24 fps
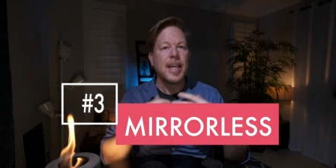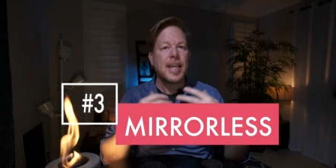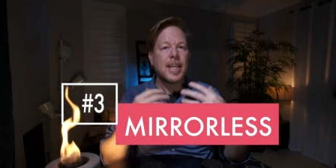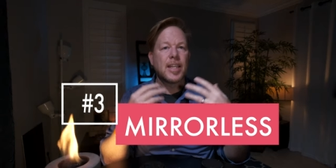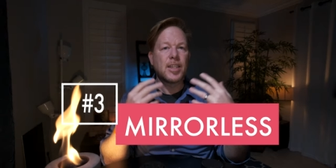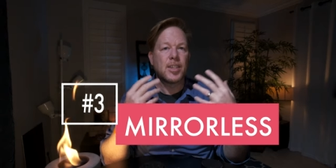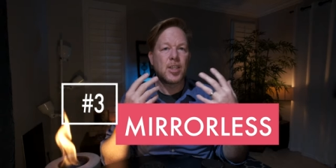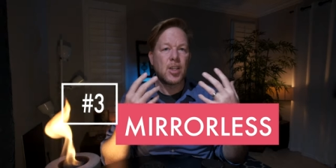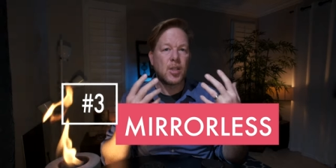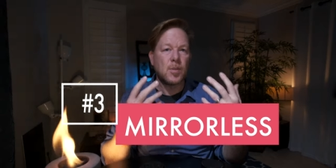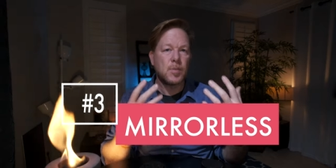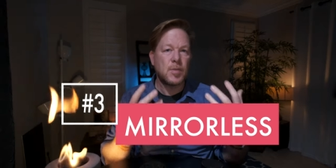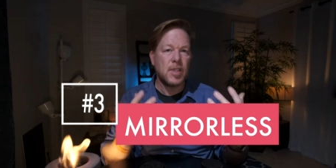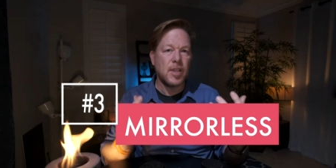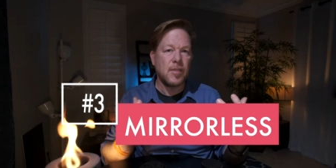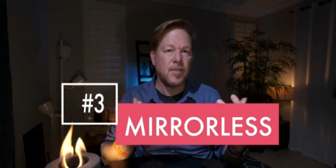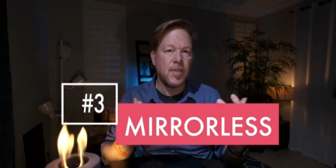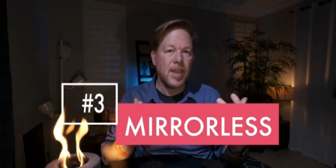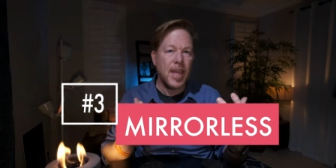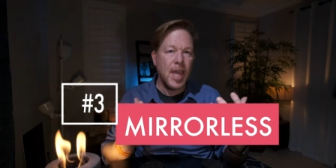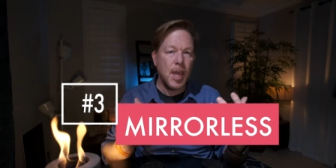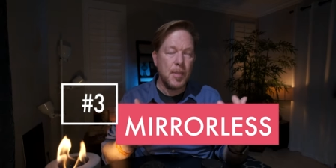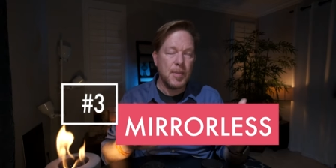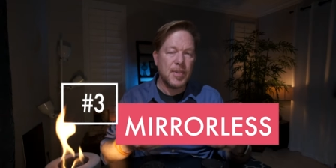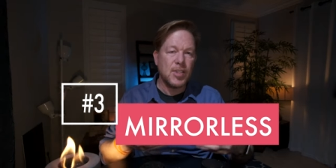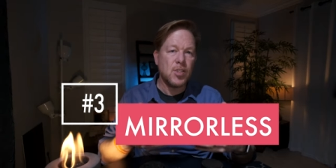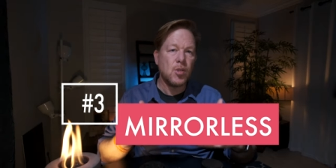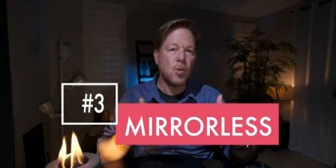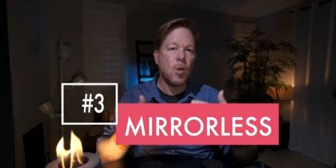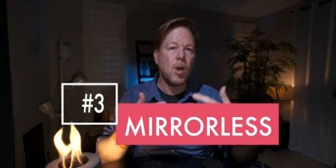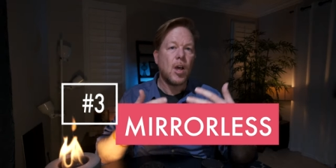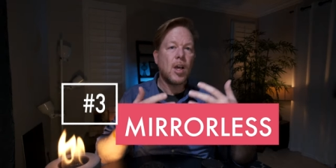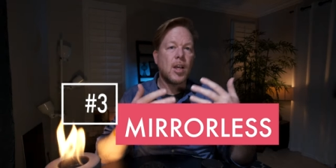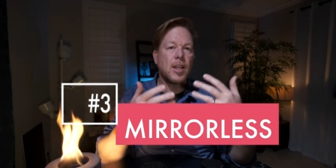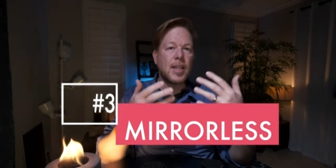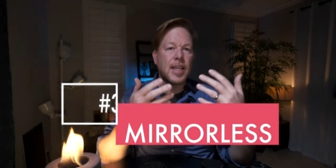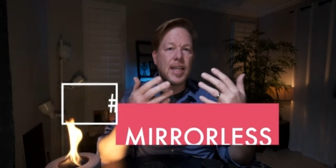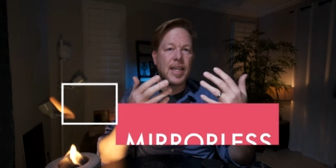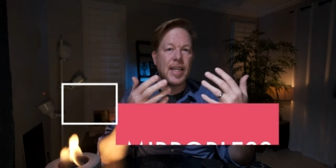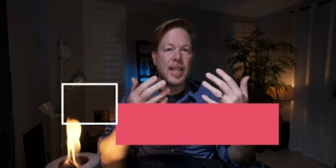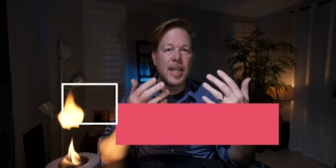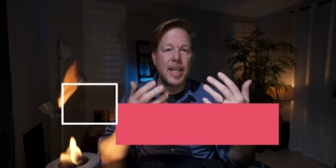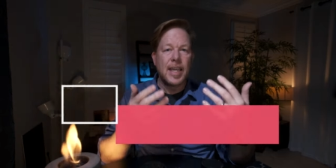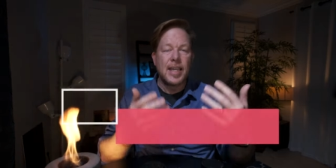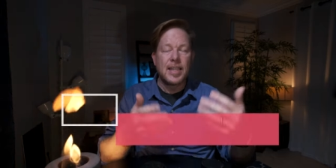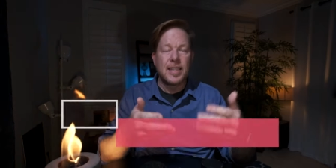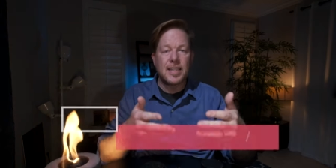in terms of image quality,